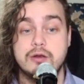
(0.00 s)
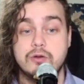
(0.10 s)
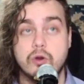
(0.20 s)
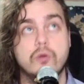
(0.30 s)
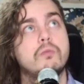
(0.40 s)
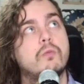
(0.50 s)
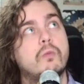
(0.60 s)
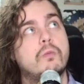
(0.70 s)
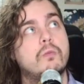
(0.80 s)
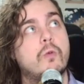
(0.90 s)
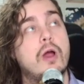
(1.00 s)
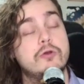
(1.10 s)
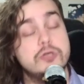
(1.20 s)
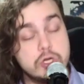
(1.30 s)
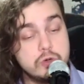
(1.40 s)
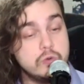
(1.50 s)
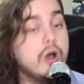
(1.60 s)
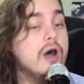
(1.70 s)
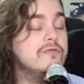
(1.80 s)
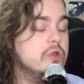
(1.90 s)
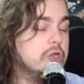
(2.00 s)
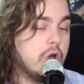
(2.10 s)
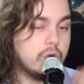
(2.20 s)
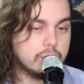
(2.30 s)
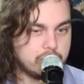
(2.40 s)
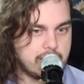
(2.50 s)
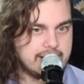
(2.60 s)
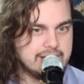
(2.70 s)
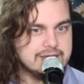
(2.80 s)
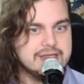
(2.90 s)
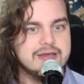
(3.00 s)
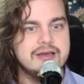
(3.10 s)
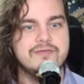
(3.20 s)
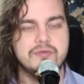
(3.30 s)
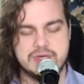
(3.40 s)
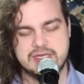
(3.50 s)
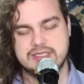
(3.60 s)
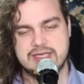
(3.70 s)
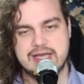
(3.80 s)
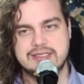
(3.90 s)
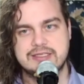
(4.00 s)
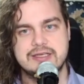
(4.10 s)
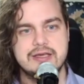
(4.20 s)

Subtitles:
or round 2 of the lower bracket of the PCS.